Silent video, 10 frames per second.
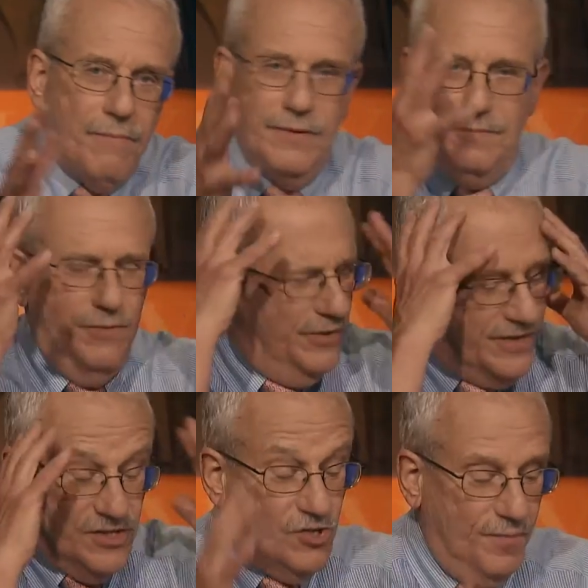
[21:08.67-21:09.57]
I mean,
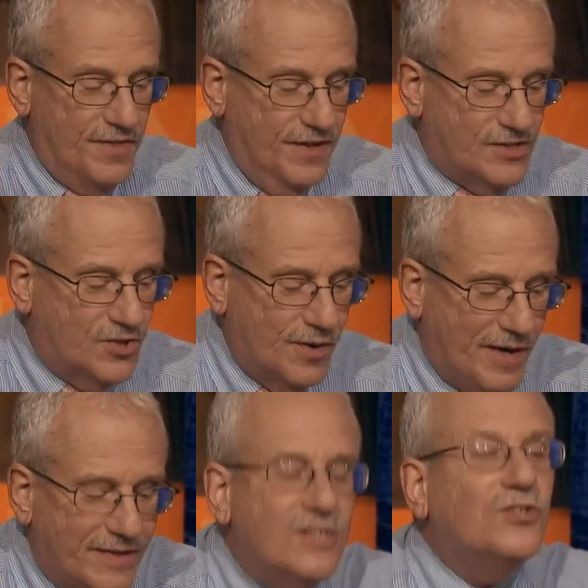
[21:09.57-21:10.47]
there's so many things to talk about.
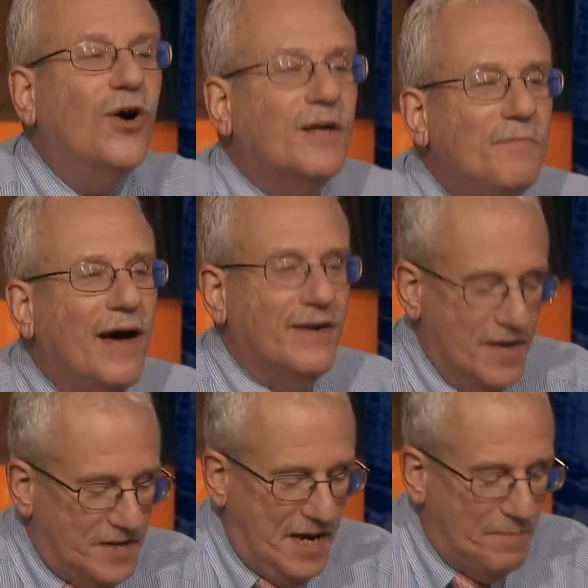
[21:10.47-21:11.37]
Let's talk about
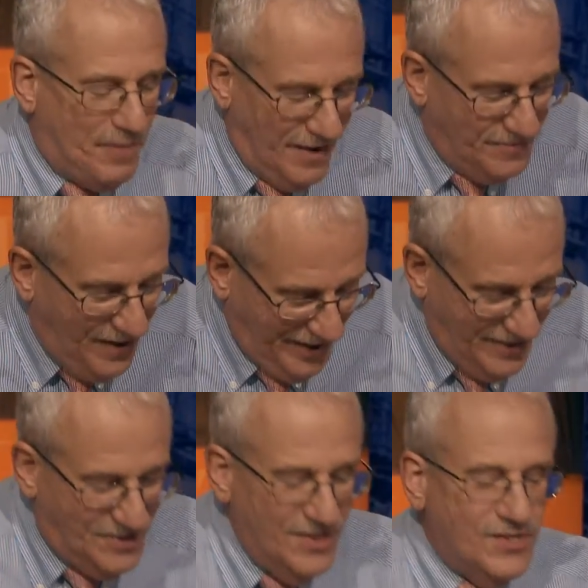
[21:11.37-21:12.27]
campaign
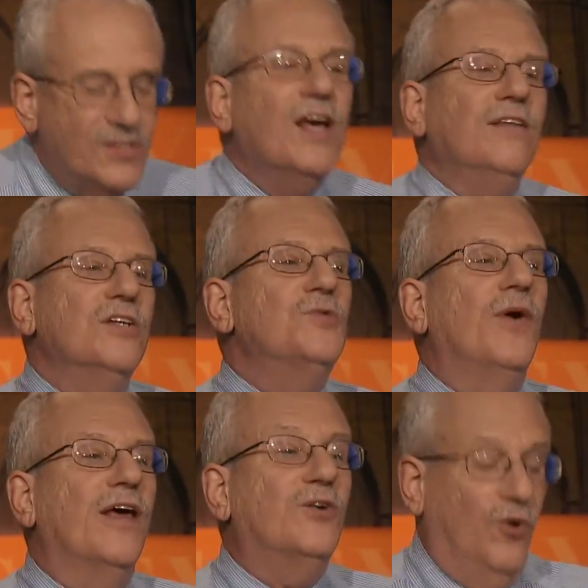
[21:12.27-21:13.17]
finance. This is this is what
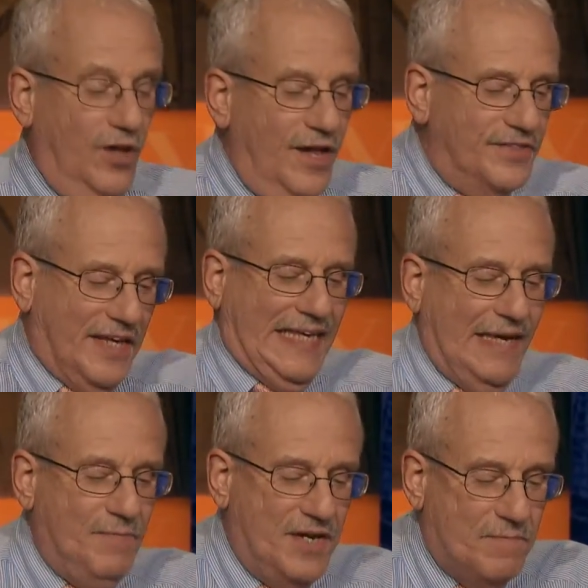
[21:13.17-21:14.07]
I call the "give
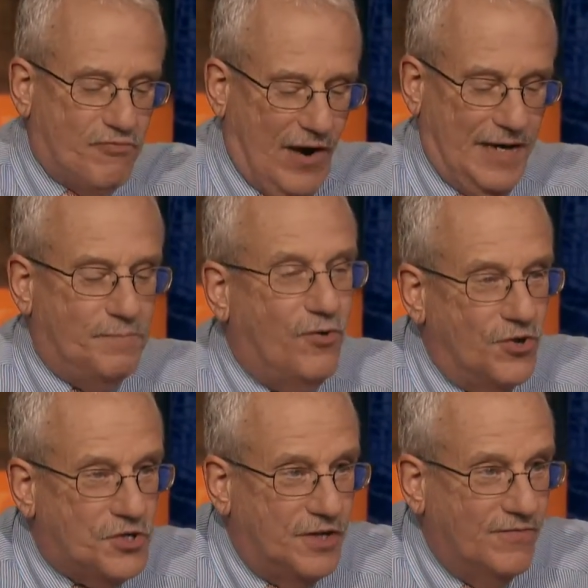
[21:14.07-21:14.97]
me a break"
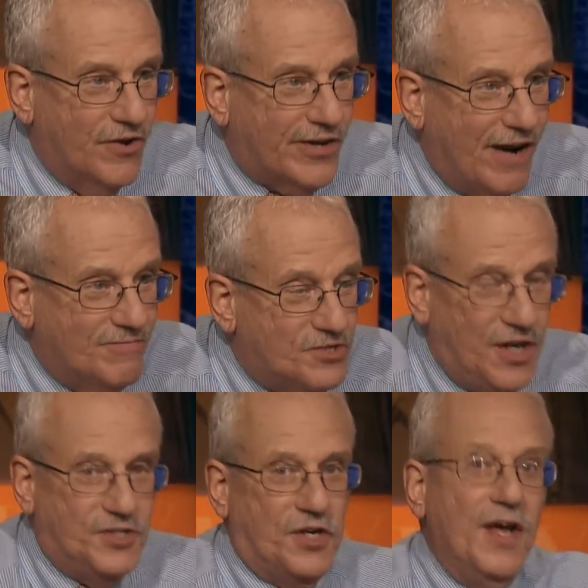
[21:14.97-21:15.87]
portion of our
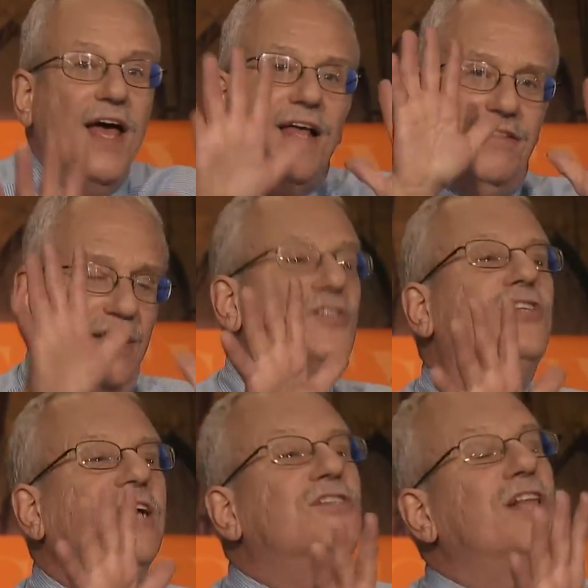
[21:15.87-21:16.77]
conversation. Let's
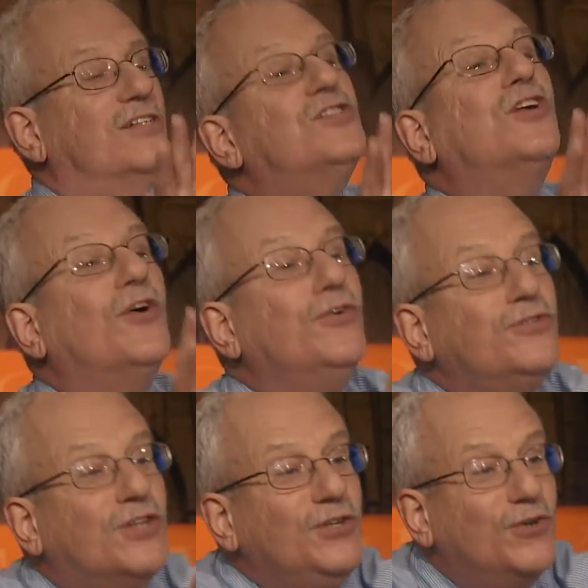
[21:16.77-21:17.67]
let's let's turn
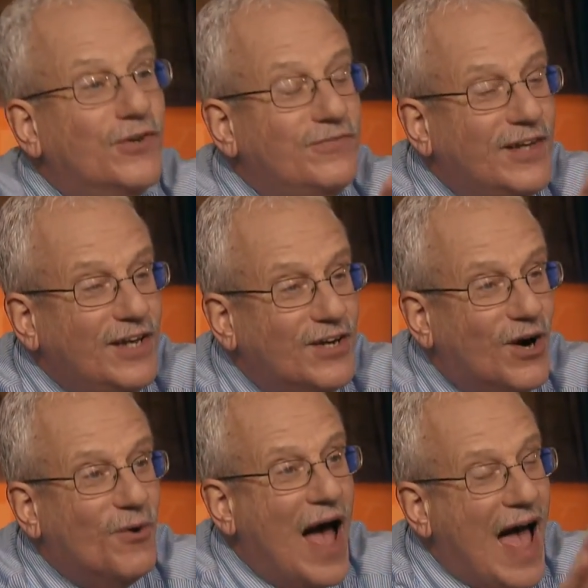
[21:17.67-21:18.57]
to your
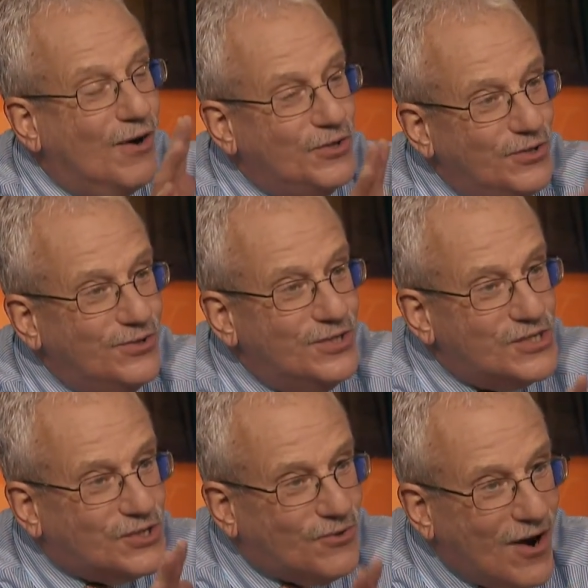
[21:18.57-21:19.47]
video, how you
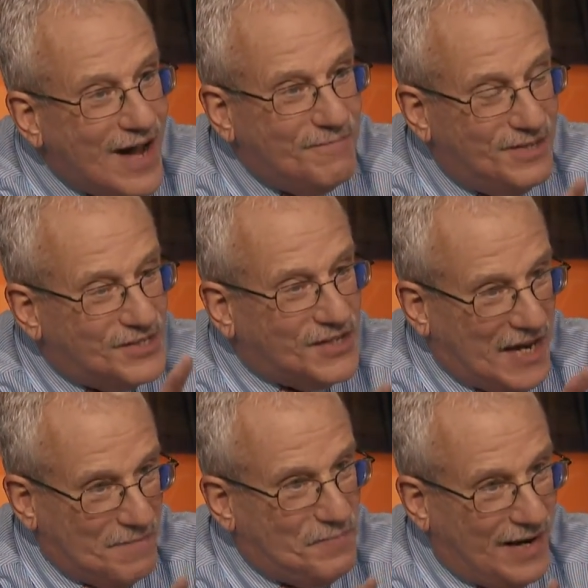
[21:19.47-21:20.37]
describe this
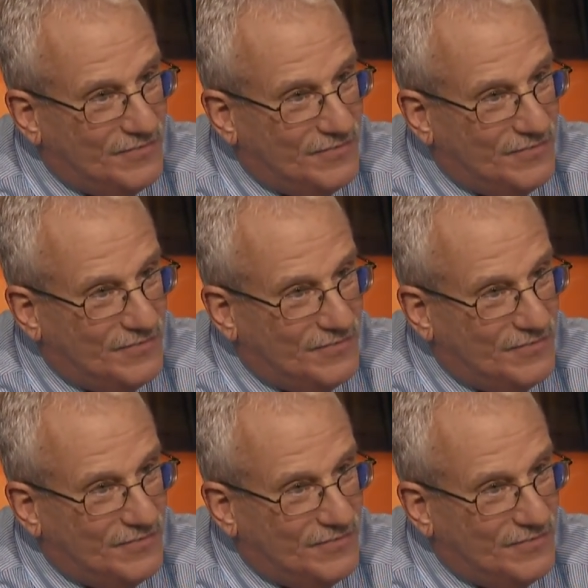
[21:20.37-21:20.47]
campaign